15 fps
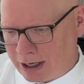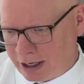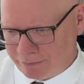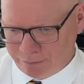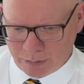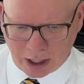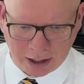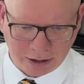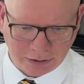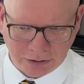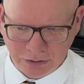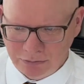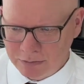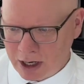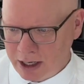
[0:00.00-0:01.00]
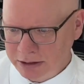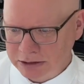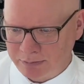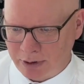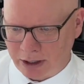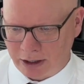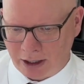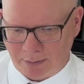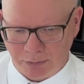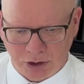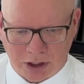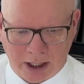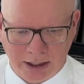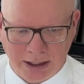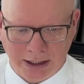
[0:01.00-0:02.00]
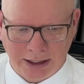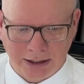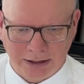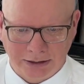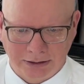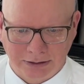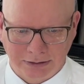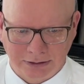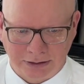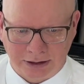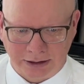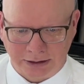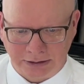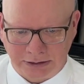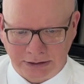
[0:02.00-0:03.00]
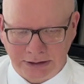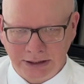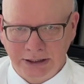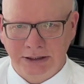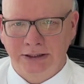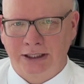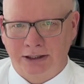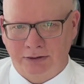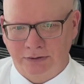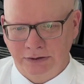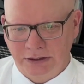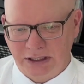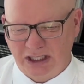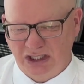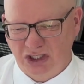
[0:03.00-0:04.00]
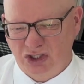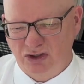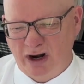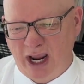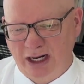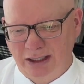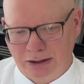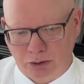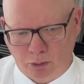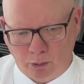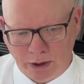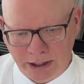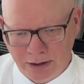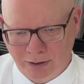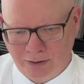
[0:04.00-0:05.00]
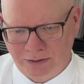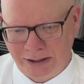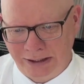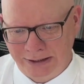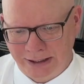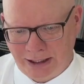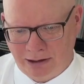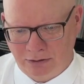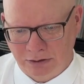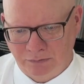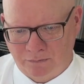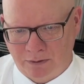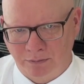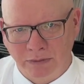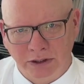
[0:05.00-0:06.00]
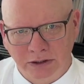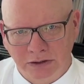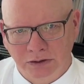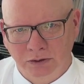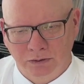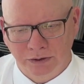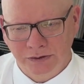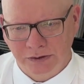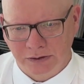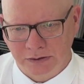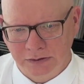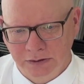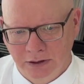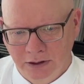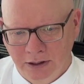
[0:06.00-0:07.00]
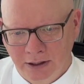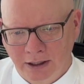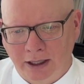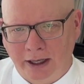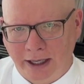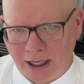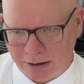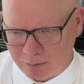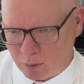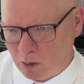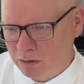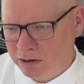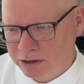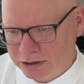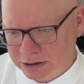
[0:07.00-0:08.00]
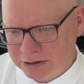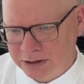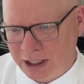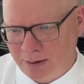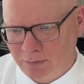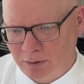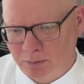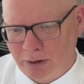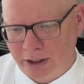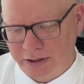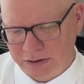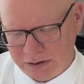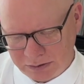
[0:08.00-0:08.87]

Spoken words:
I'm kind of two minds about it. I'm trying to get the details, the extracted real details from the sources. Again, more than just names and places,